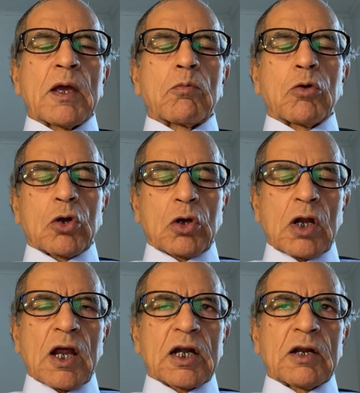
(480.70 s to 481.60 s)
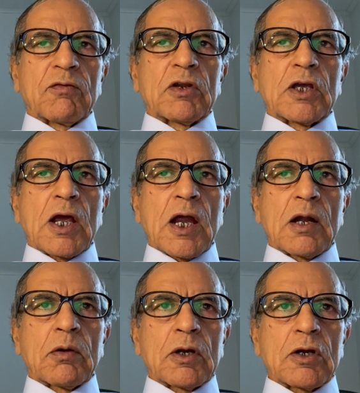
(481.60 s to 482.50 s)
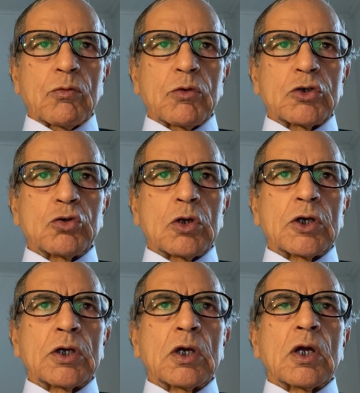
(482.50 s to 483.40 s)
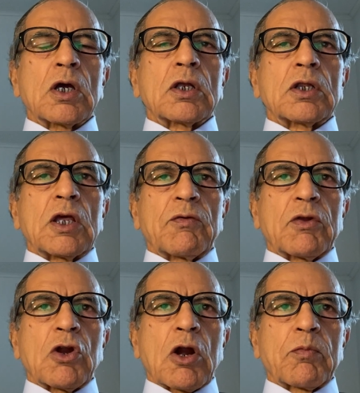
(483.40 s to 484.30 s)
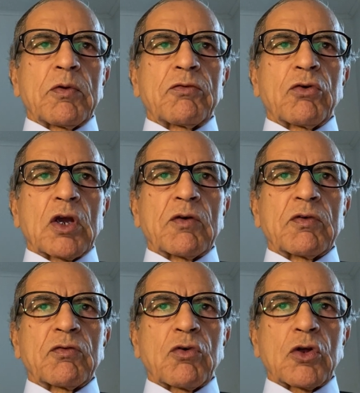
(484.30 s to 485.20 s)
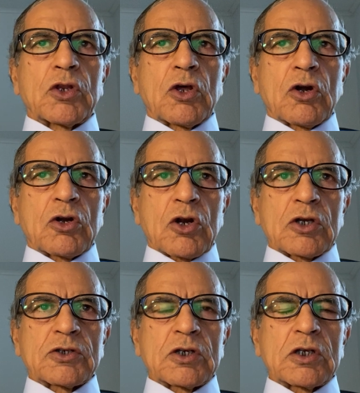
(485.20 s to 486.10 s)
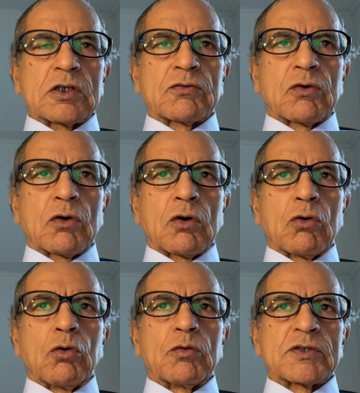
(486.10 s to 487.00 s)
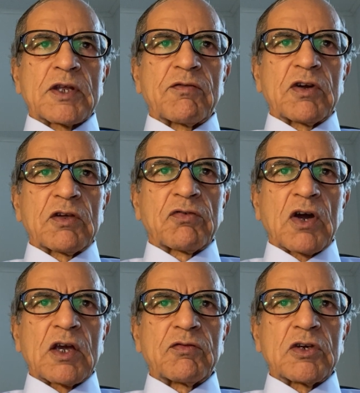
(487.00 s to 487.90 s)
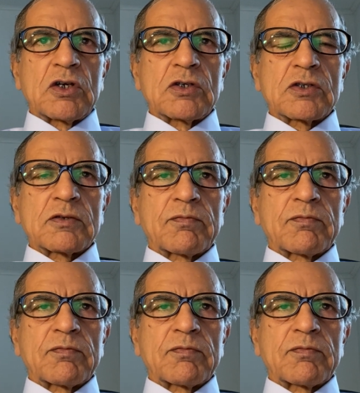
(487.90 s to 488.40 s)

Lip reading: but collectively and individually, they will not be forgiven for their atrocities for over 75 years.